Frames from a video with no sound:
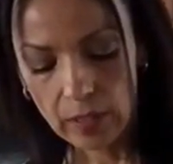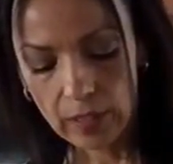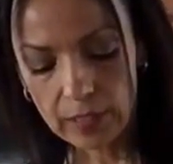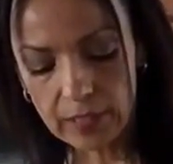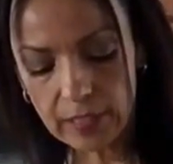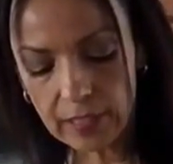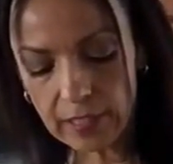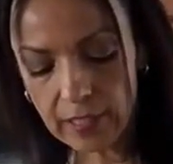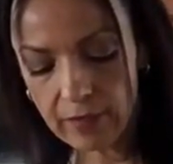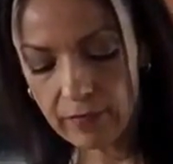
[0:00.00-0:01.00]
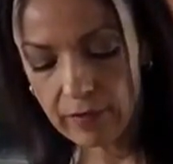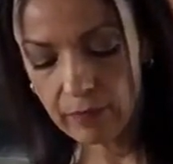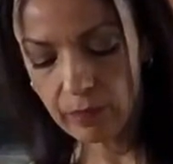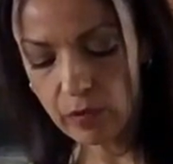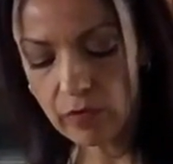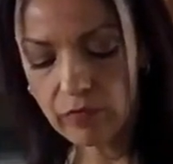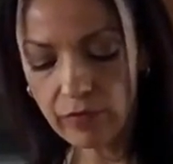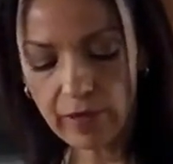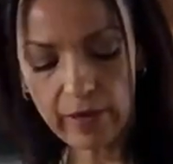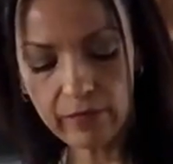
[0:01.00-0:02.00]
It's going to give it more
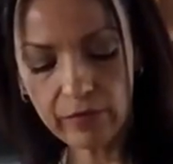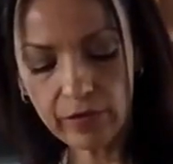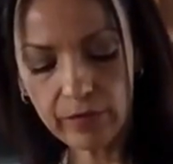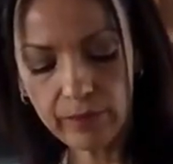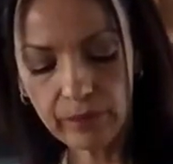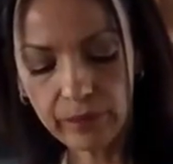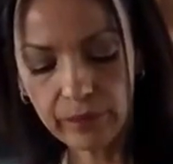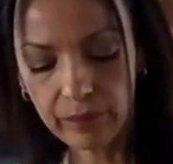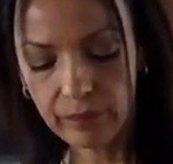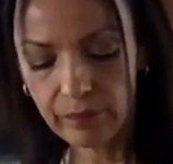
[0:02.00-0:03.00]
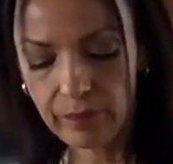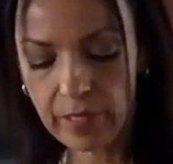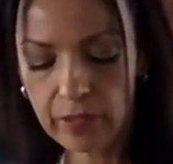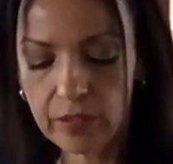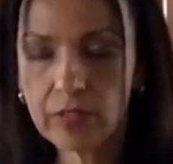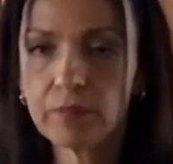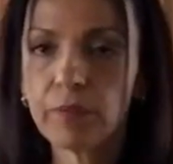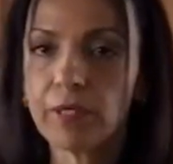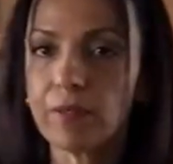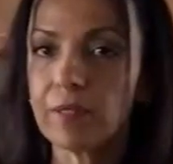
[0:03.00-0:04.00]
flavor by
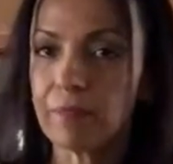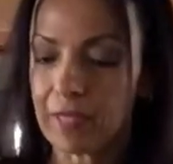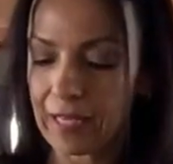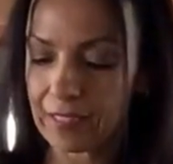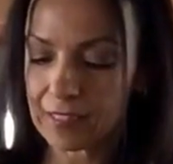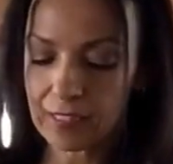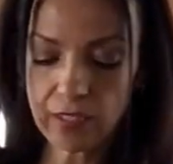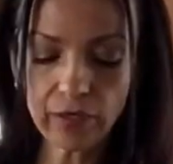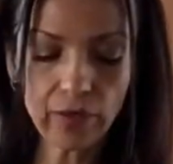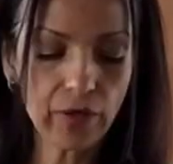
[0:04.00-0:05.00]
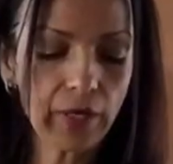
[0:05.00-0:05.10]
putting the bananas in there.